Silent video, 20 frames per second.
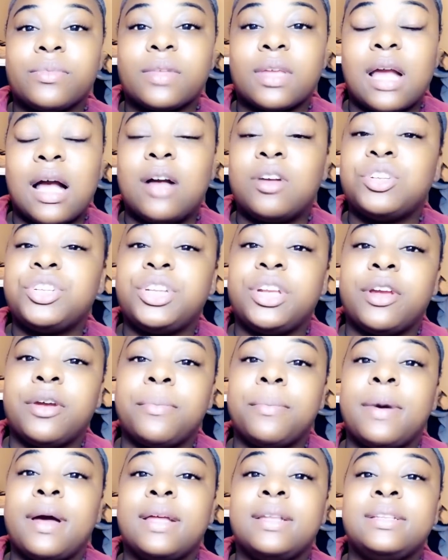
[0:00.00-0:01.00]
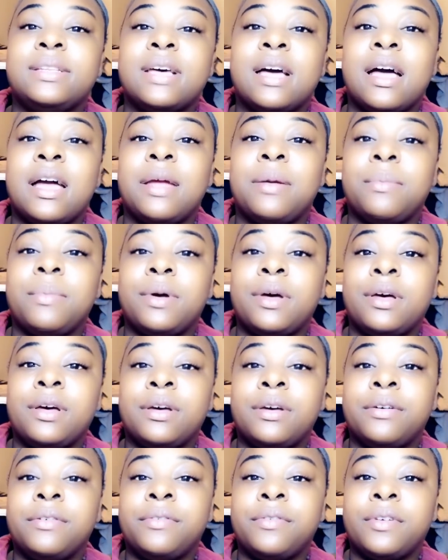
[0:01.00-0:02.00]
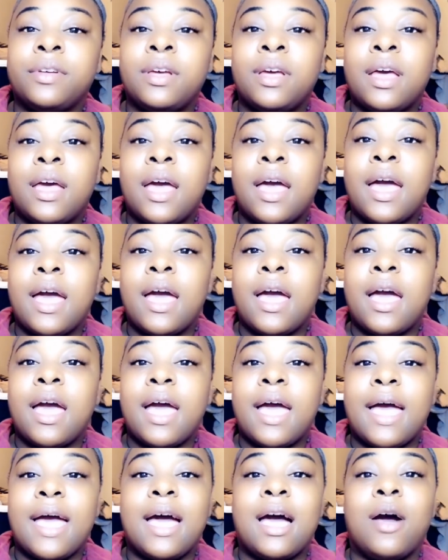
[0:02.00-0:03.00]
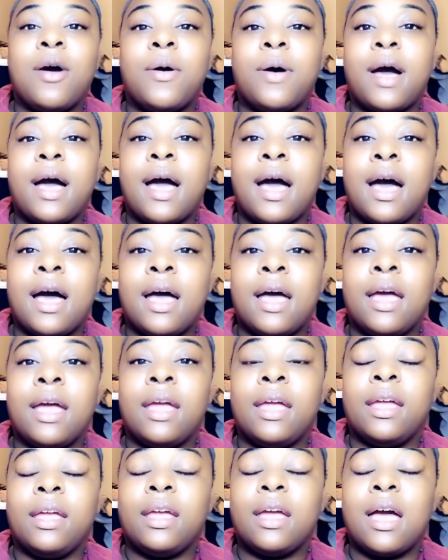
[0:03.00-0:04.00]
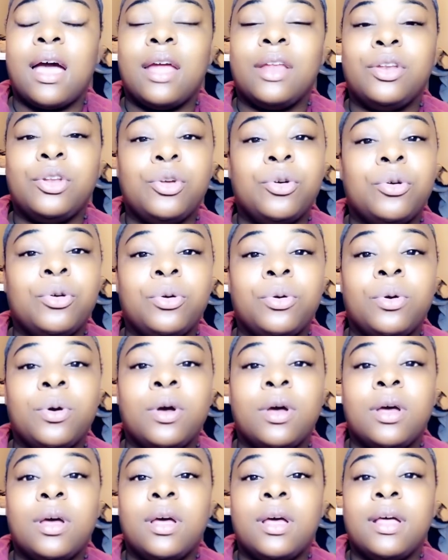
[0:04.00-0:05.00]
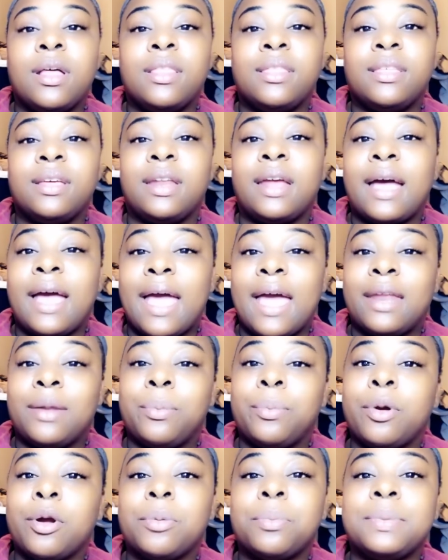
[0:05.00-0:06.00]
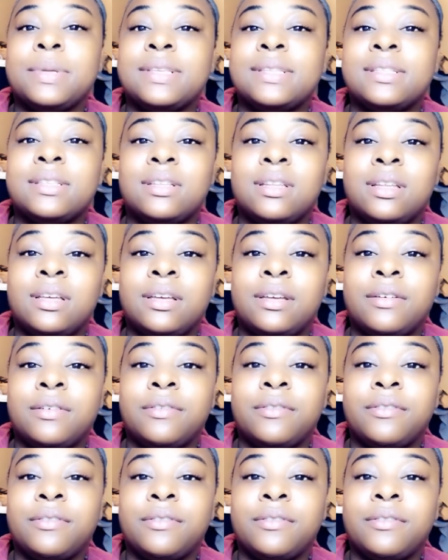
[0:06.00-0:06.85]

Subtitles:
I'll share my time of how I knew that I had a purpose to live.